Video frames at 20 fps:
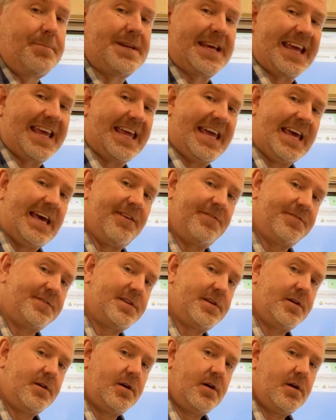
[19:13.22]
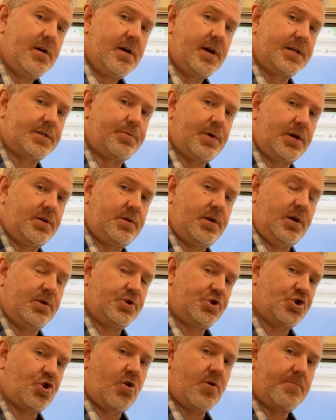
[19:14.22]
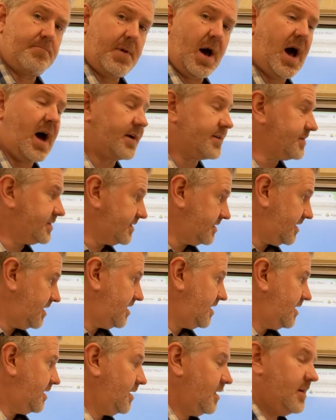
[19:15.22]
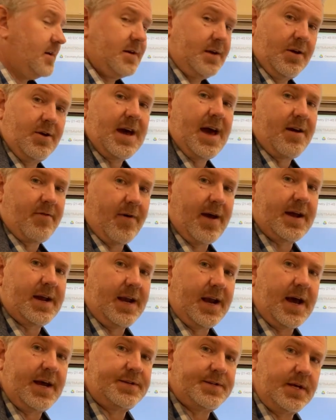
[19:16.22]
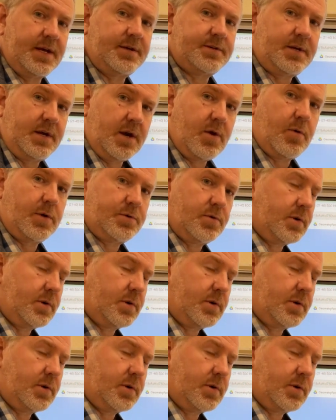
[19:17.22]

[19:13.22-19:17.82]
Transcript: a gift, especially a shirt box, you kind of recognize this. You know what